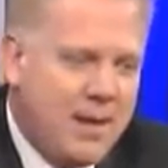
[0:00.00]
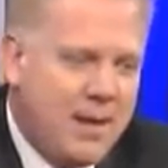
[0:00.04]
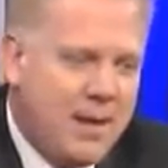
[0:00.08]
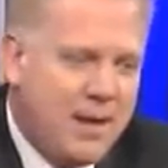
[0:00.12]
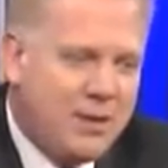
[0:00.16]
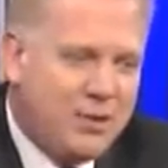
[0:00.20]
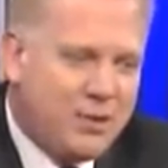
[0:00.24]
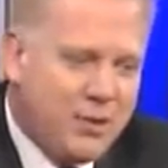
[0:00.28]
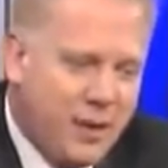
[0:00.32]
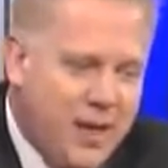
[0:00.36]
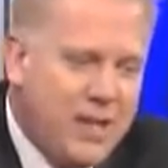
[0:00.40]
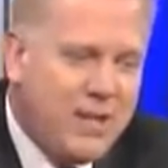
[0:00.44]

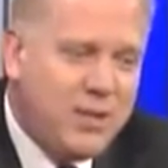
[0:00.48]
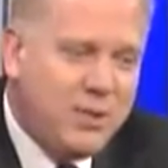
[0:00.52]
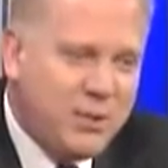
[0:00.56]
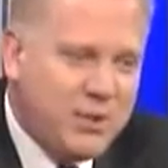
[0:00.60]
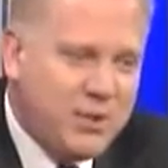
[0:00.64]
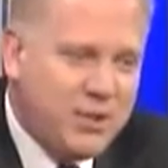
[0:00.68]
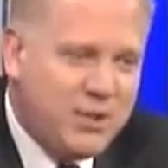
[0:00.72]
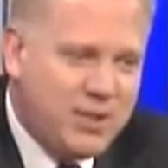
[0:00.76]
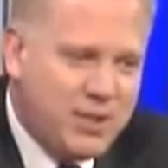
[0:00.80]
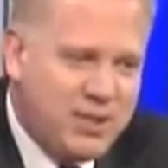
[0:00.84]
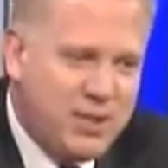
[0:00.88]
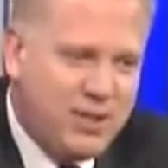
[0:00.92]
And I tried
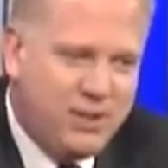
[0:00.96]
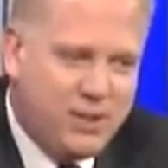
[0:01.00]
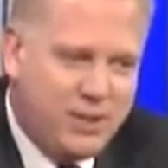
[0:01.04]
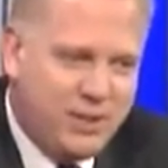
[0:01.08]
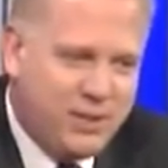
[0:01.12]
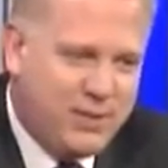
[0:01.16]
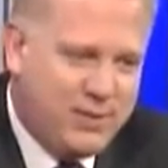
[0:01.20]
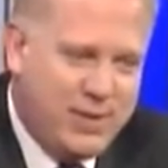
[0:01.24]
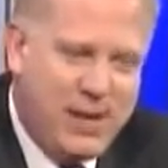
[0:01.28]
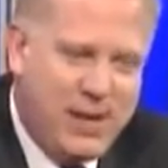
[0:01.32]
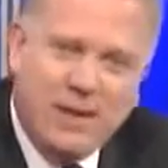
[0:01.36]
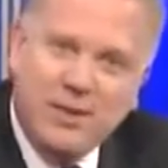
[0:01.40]
to instill
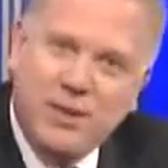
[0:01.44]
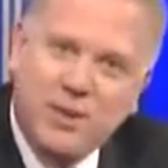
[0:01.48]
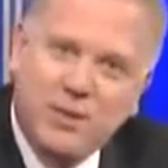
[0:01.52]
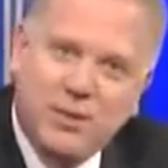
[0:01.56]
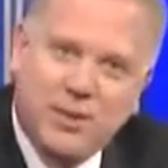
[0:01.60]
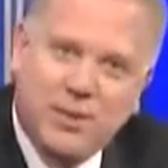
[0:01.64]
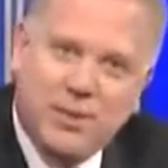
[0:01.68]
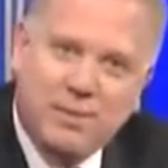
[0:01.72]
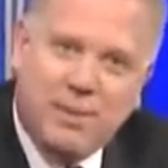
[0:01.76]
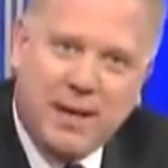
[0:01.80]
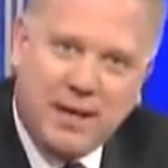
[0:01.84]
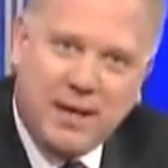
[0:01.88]
those
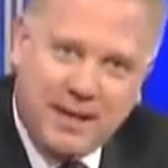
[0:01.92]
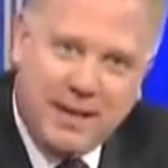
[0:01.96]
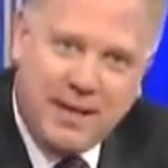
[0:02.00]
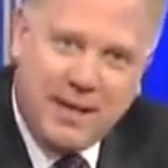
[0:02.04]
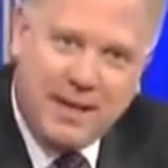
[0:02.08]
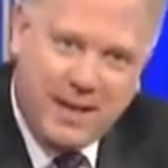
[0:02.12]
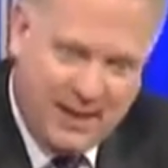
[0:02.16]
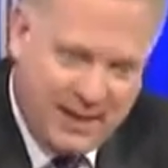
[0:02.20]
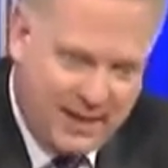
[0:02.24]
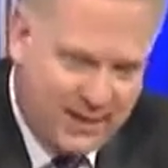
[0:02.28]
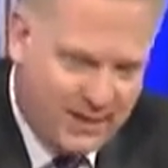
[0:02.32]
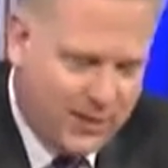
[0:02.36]
values in my
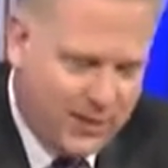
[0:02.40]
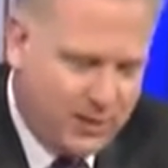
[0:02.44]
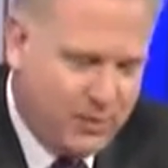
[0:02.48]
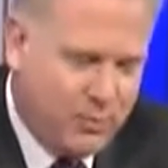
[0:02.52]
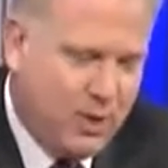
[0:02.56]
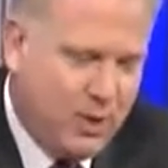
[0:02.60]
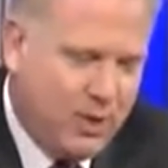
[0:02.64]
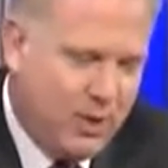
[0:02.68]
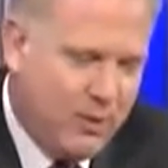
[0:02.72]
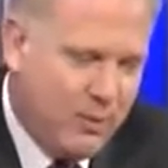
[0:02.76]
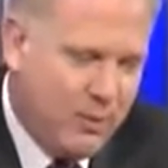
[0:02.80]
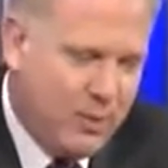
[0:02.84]
kids.
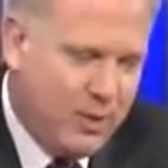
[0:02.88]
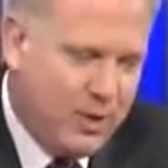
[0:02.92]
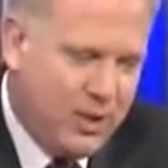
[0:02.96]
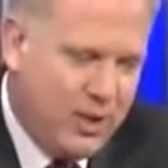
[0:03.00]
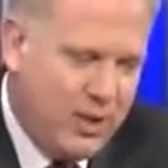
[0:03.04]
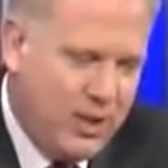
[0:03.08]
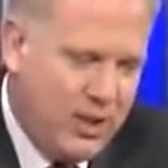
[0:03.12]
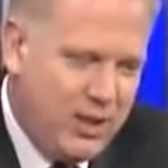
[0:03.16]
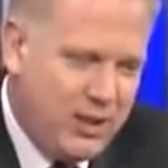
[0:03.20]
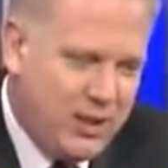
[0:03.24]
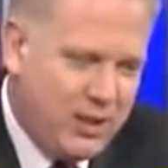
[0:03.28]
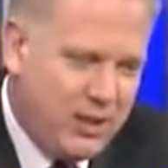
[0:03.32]
Well, when
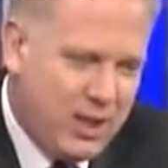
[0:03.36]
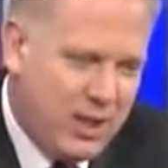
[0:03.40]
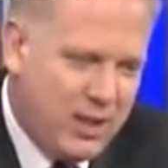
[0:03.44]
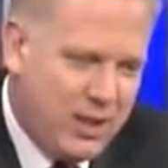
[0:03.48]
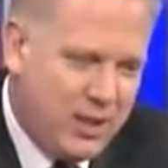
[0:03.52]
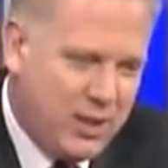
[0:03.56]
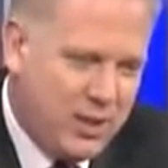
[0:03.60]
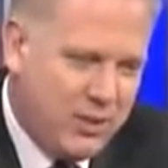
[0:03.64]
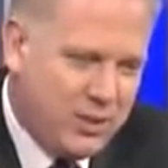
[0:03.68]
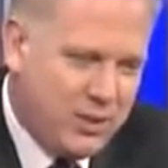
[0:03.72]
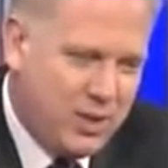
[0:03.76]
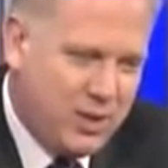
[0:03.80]
she
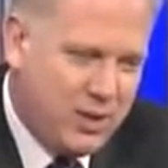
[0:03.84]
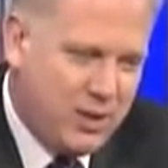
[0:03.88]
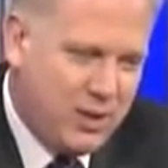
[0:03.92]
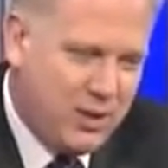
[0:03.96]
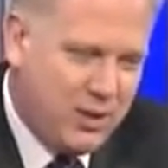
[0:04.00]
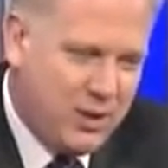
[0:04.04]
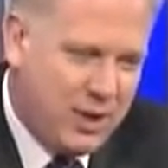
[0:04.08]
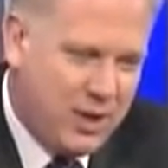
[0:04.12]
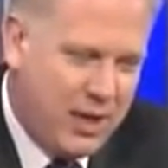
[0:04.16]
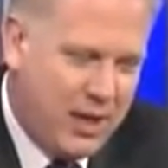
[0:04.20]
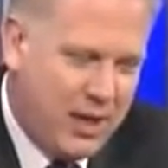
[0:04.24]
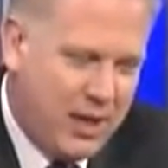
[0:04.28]
decided she was going to go to